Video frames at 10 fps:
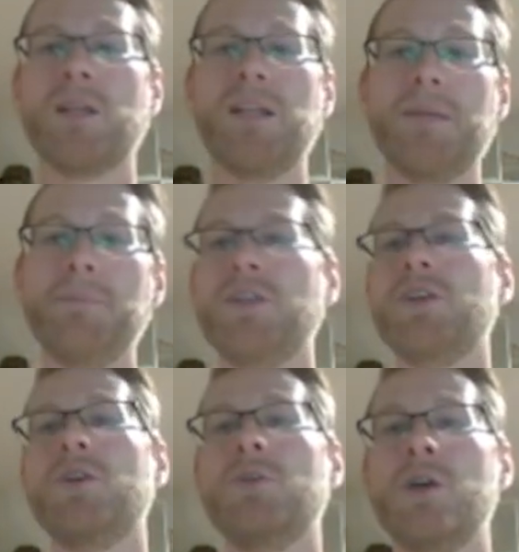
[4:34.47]
Let me
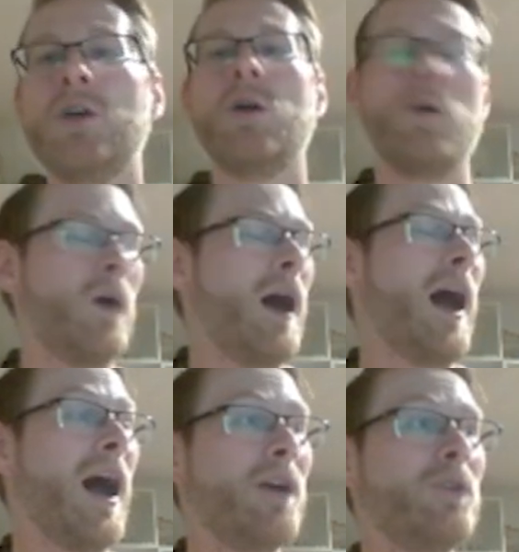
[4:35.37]
know
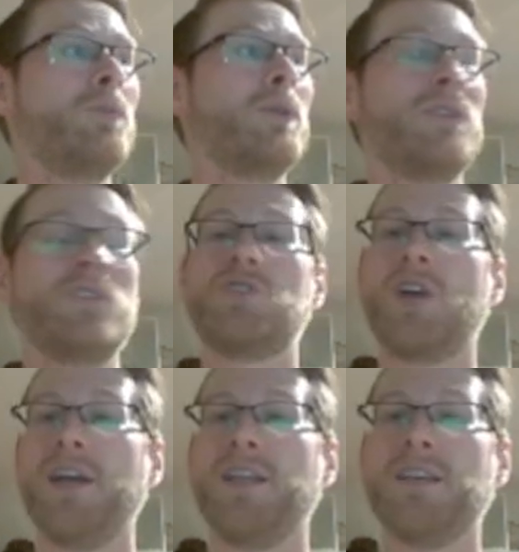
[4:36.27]
how you want to
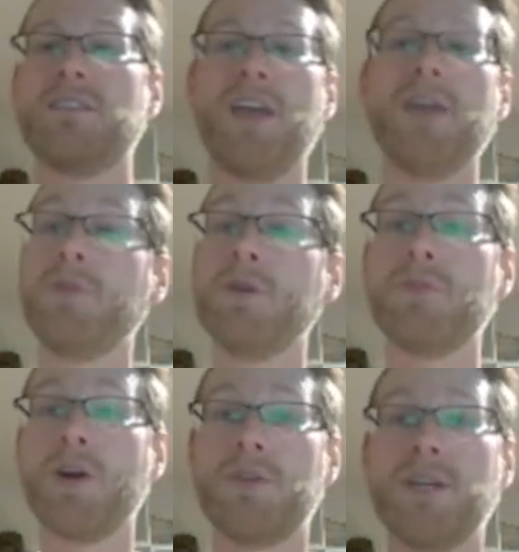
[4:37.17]
try this. If you've
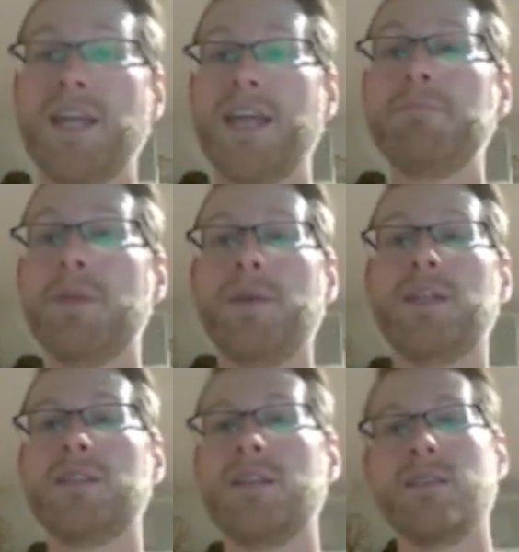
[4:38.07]
already
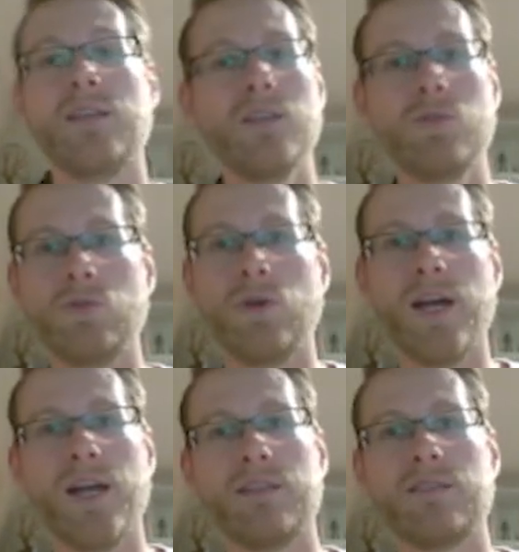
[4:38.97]
implemented this in Google
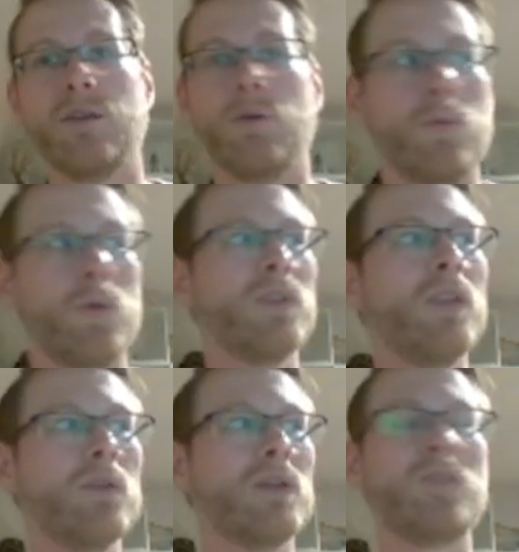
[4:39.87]
Ads, what
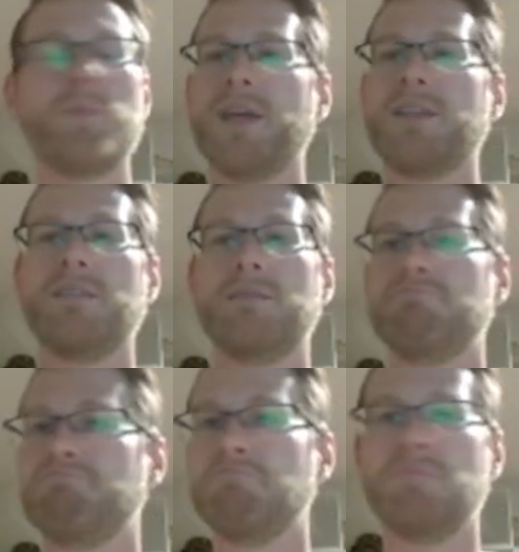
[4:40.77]
do you expect
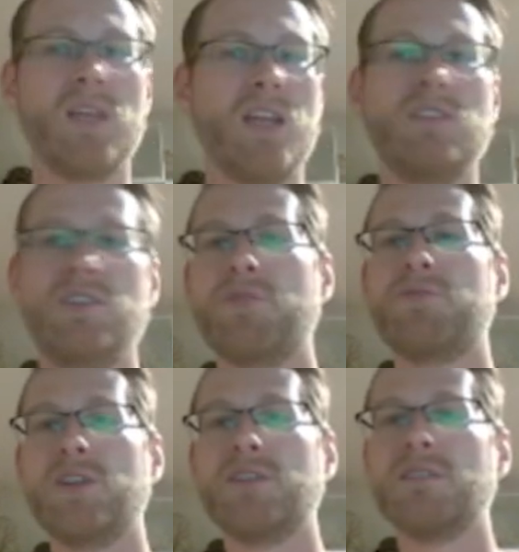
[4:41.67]
in
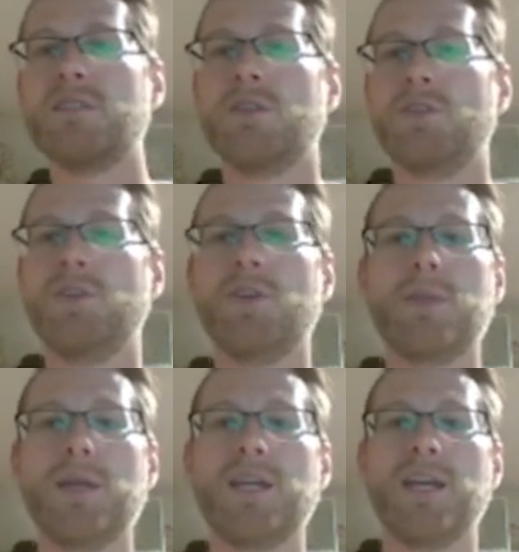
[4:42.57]
difference? Do you
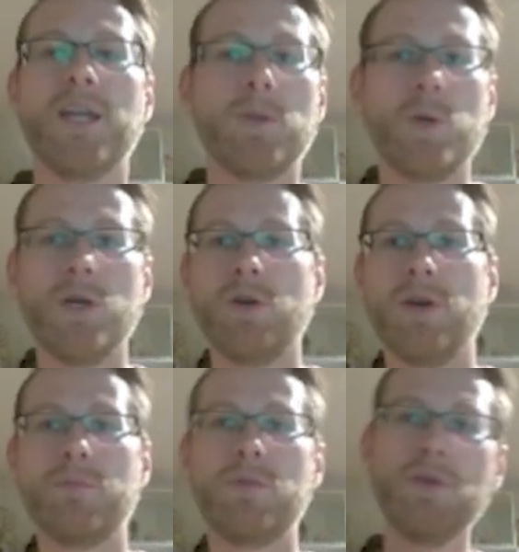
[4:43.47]
think it will
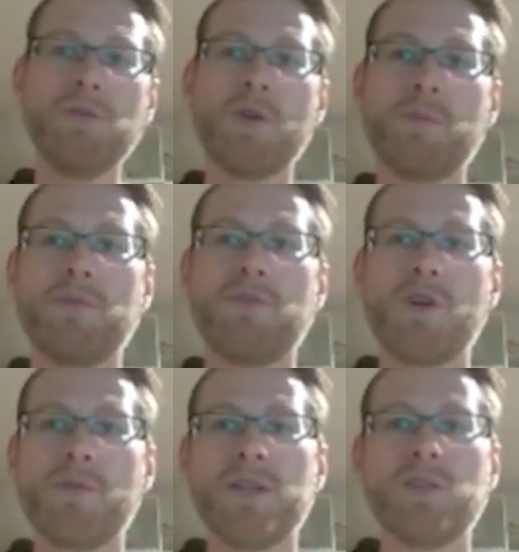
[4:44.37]
improve your
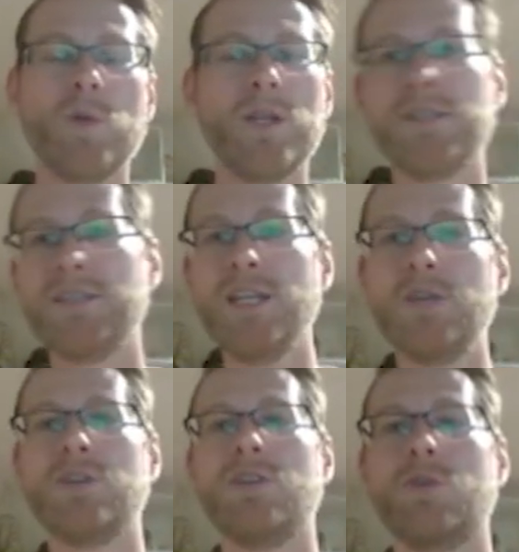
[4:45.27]
performance? Will it
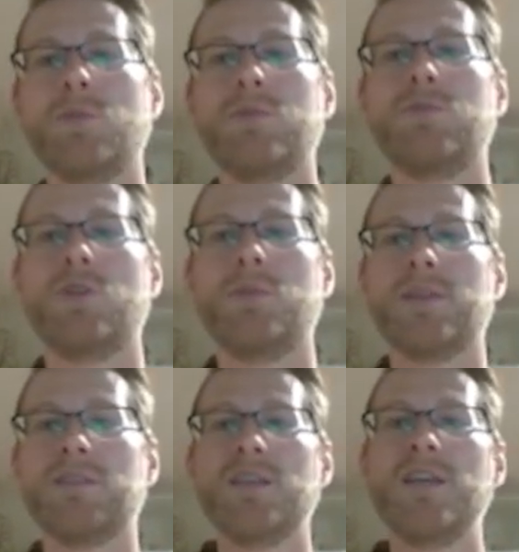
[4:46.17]
decrease your performance?